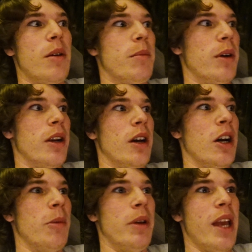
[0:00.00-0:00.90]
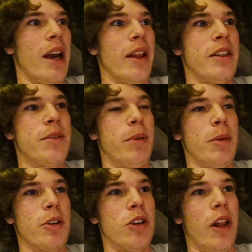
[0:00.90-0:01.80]
but yeah, that's pretty
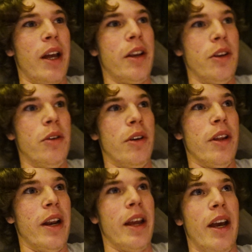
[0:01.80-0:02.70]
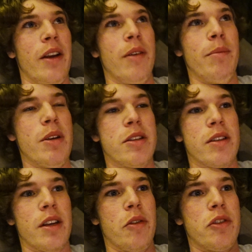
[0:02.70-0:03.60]
much all I had to do. And then I had a
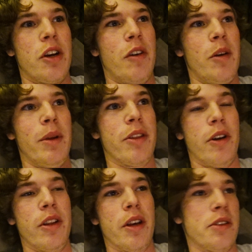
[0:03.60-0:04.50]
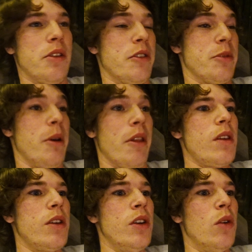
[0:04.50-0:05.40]
business that was generating me $30,000 a month.
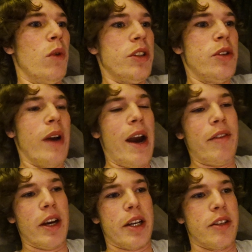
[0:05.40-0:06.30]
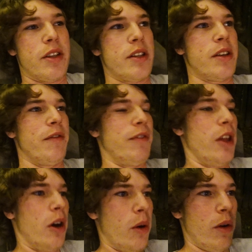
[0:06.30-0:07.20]
You know, once you have that consistent
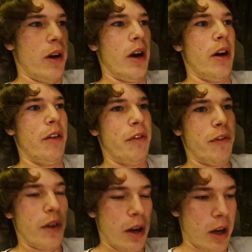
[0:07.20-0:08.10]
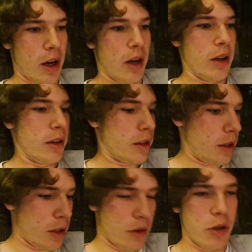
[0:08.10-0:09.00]
flow of,
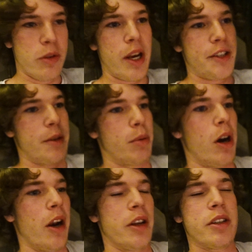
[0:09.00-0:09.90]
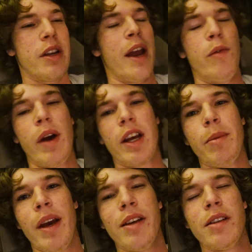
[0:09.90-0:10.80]
you know, you testing products, I'd
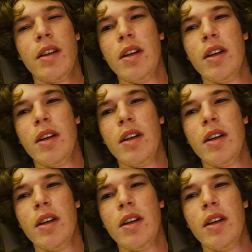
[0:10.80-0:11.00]
recommend,